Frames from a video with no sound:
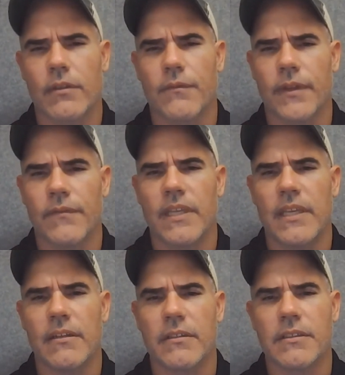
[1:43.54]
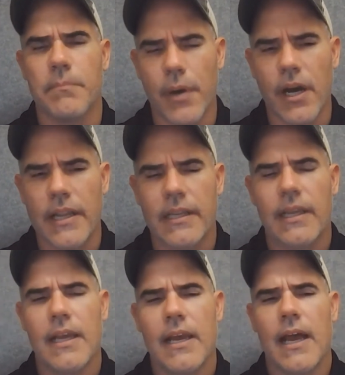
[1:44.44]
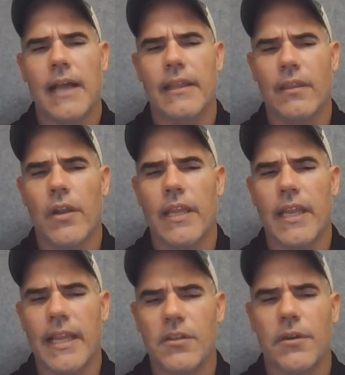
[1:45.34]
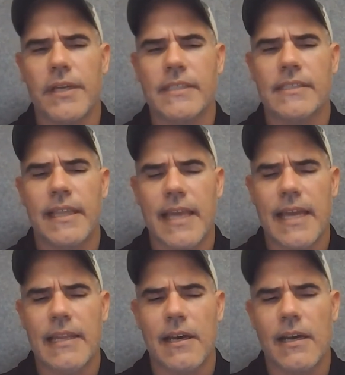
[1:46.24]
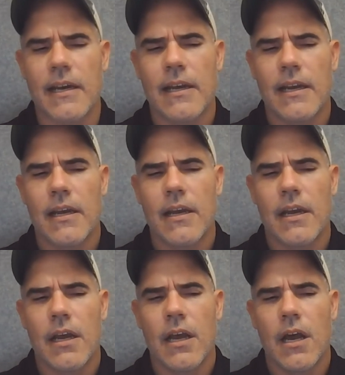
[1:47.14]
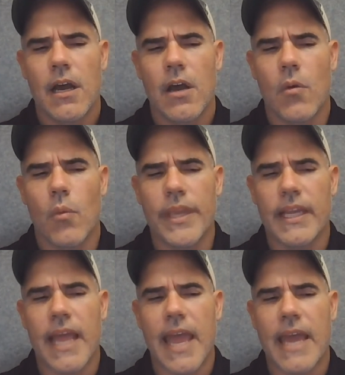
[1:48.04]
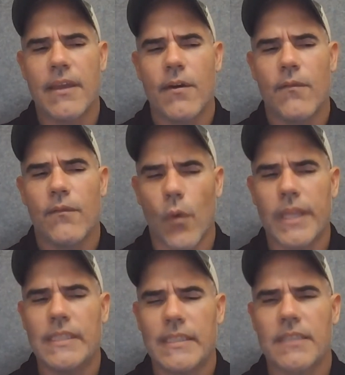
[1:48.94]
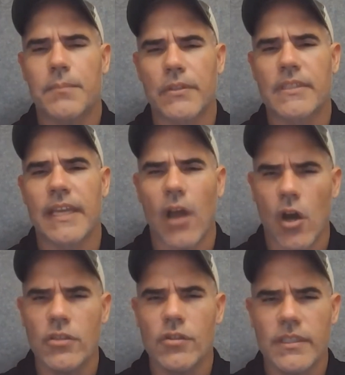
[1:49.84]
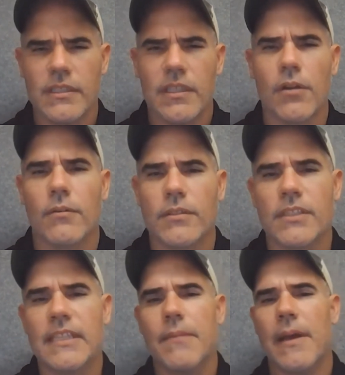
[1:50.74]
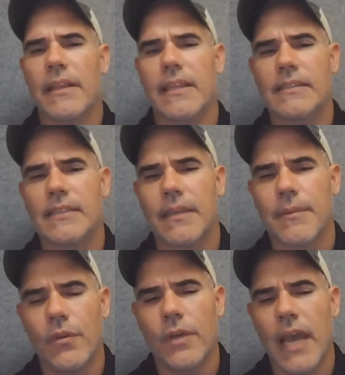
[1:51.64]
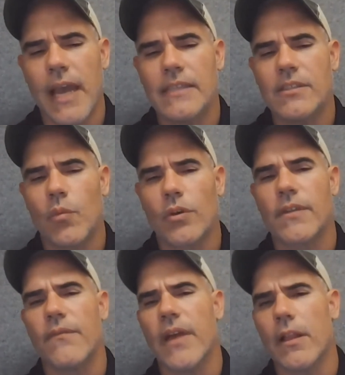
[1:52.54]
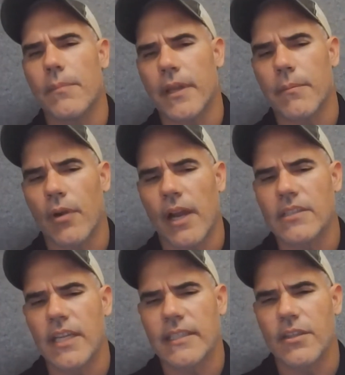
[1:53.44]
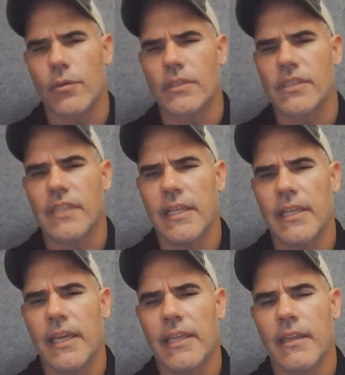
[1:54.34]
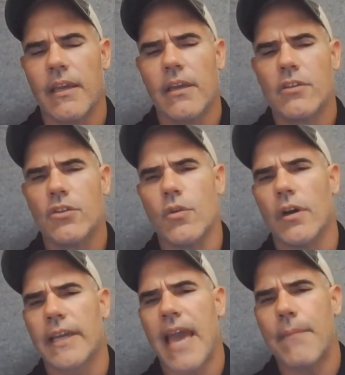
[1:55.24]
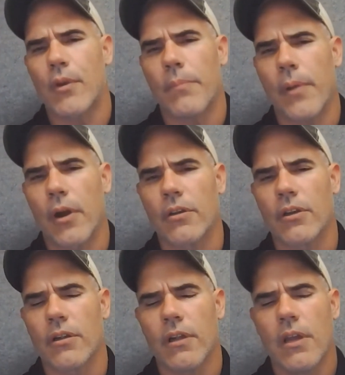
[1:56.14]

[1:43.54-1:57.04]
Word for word: 50 years. But I thought it interesting that we could add 46%, hundreds, you know, just think about this, Tim. If you guys were developing a project and you were selling it to a capital partner,